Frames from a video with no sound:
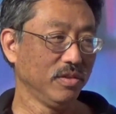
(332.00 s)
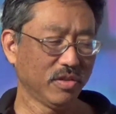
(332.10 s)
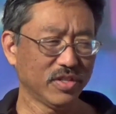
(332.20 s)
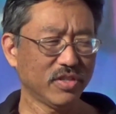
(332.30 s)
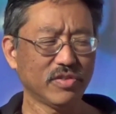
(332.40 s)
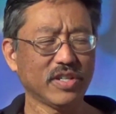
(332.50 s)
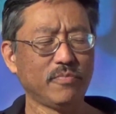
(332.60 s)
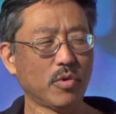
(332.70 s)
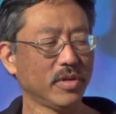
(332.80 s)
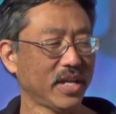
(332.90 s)
Do you consider
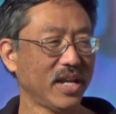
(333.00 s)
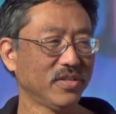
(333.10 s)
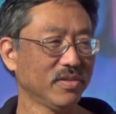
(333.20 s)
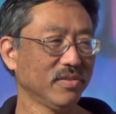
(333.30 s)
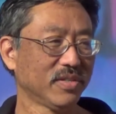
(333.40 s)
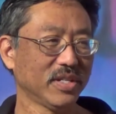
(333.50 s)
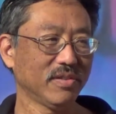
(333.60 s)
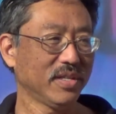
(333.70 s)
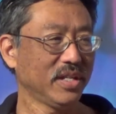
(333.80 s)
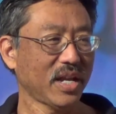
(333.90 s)
yourself more a dancer,
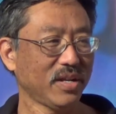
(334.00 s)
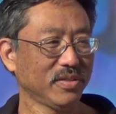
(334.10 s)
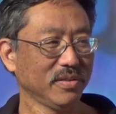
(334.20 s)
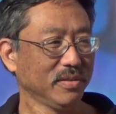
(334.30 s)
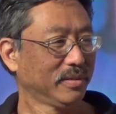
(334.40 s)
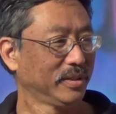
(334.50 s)
singer than an actor?